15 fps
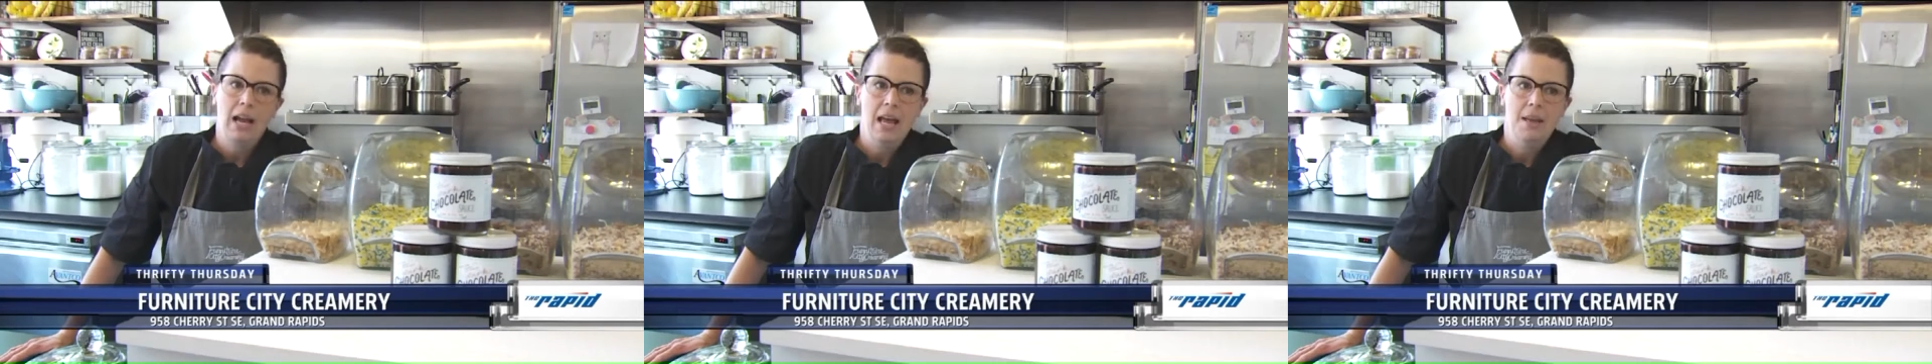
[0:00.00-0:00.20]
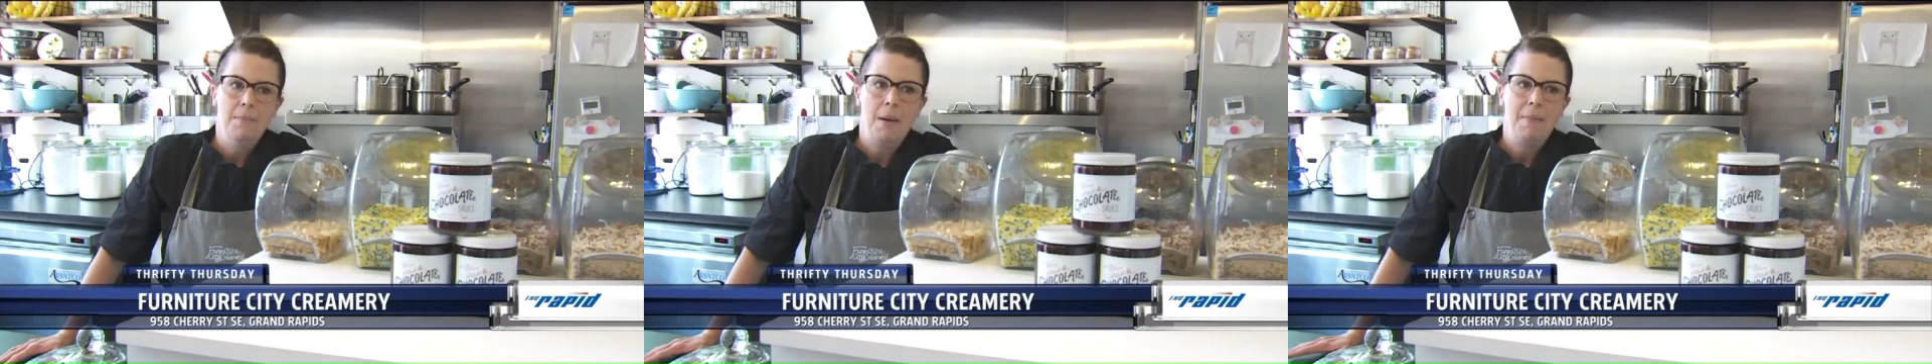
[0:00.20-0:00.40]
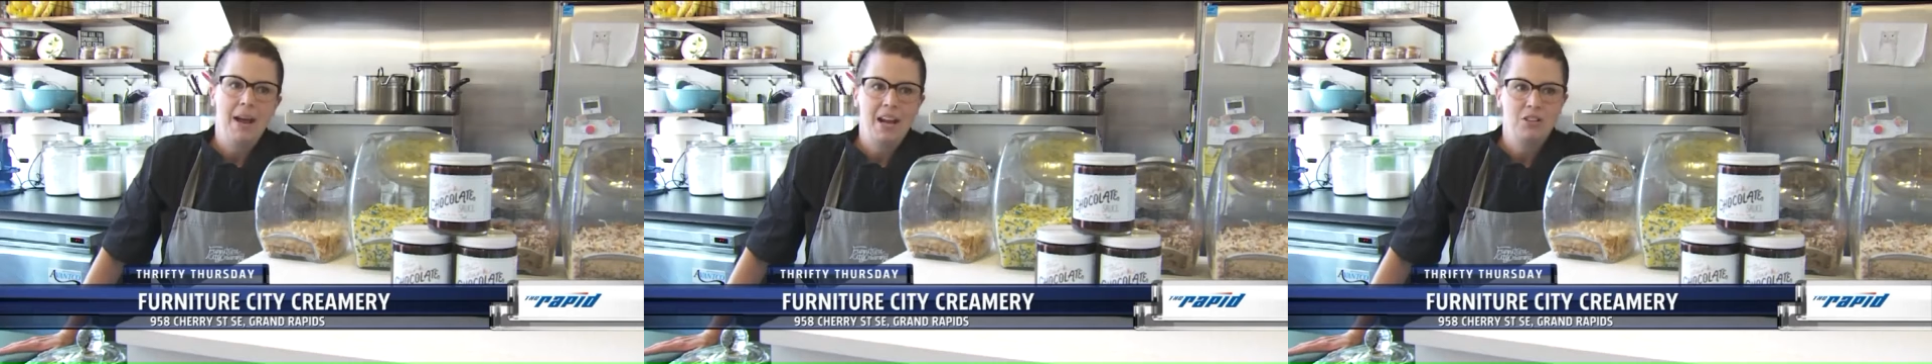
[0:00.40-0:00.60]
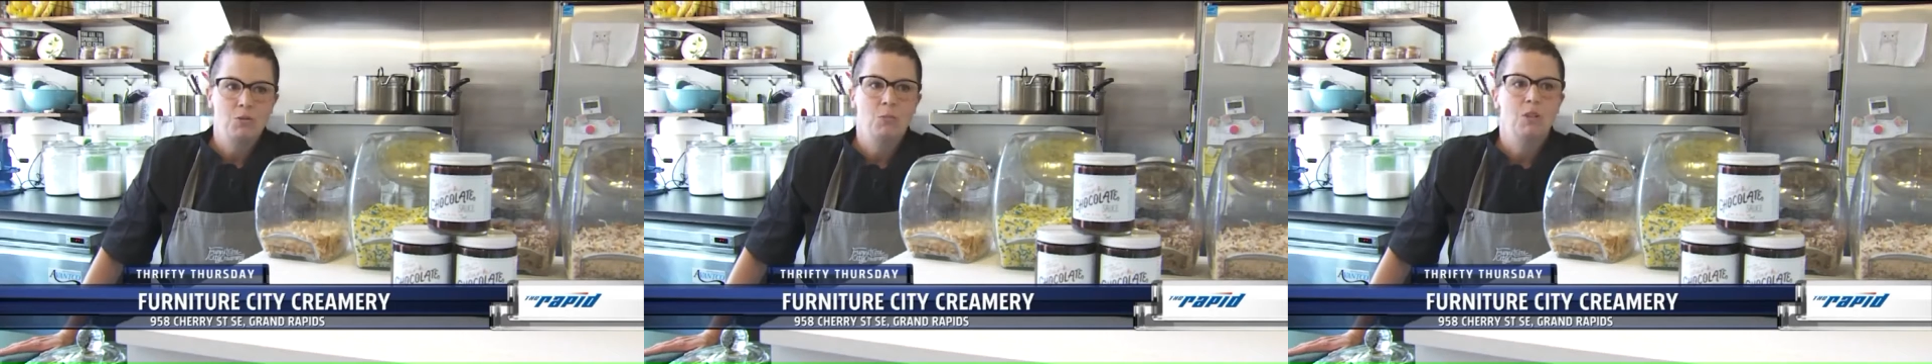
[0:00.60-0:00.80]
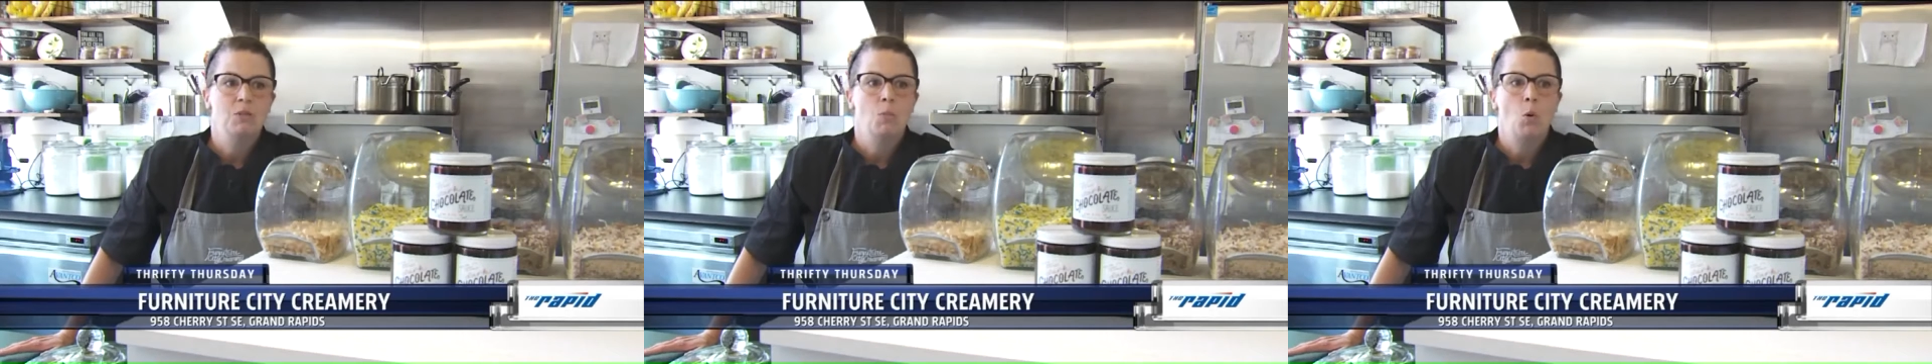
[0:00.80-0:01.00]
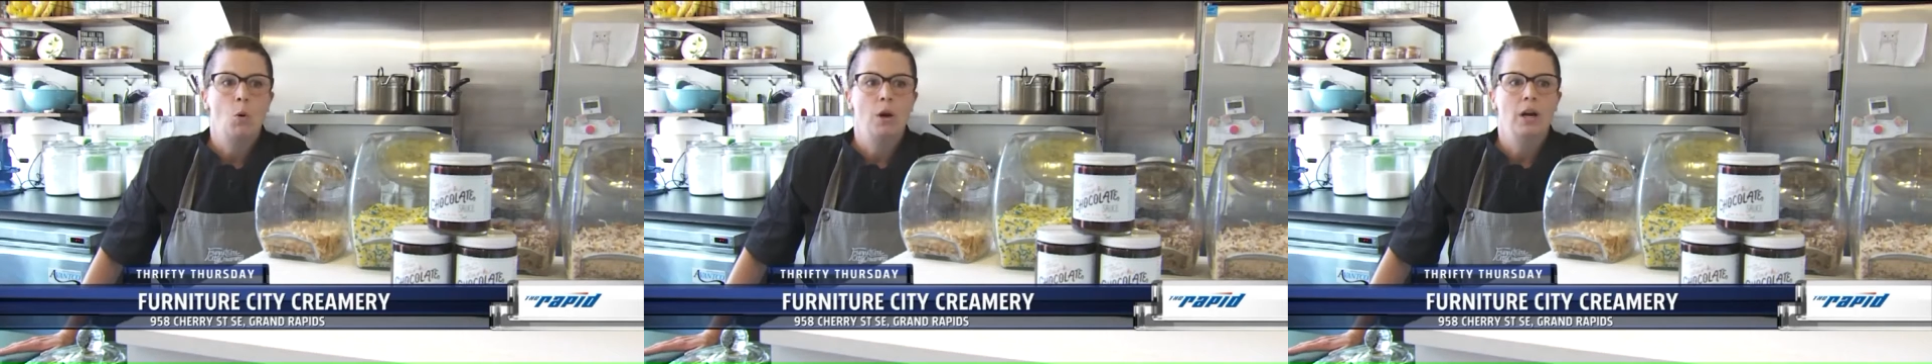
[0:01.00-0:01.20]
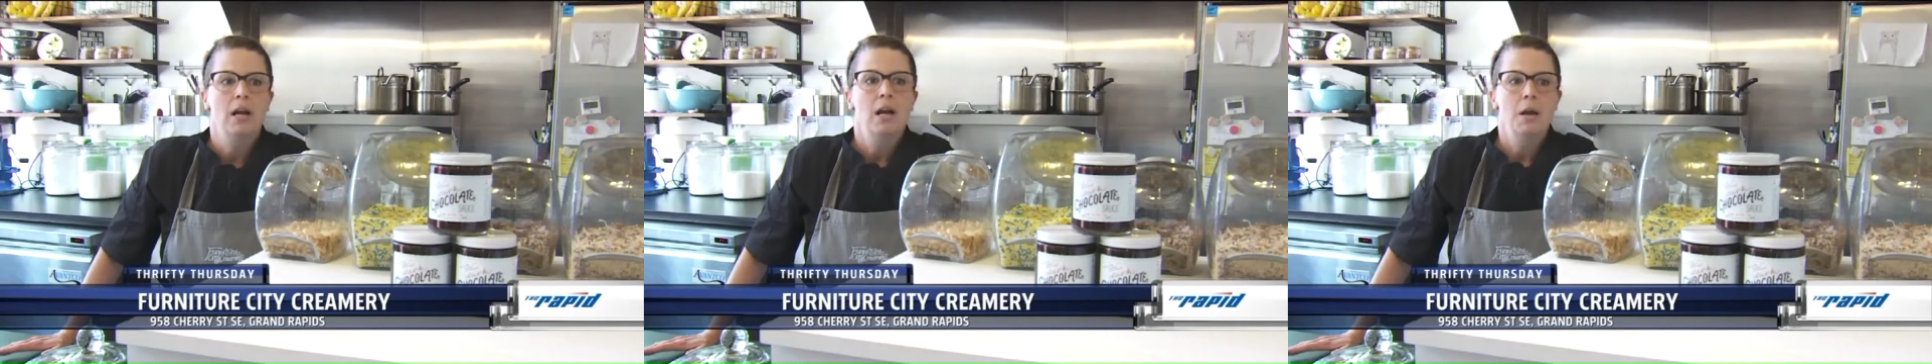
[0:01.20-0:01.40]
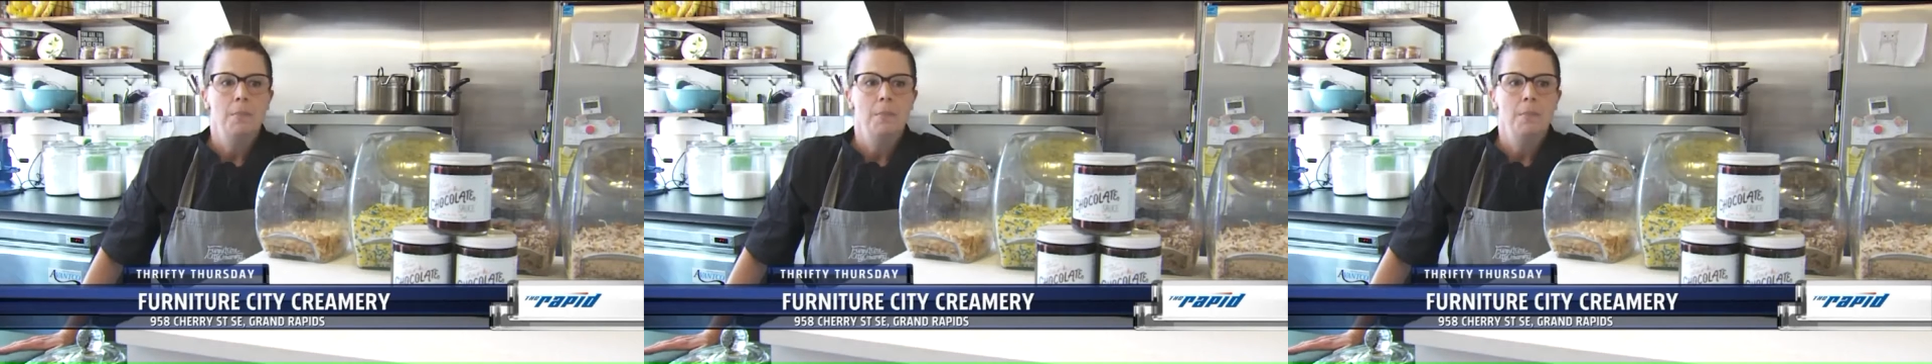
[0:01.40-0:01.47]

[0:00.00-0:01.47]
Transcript: And my passion was more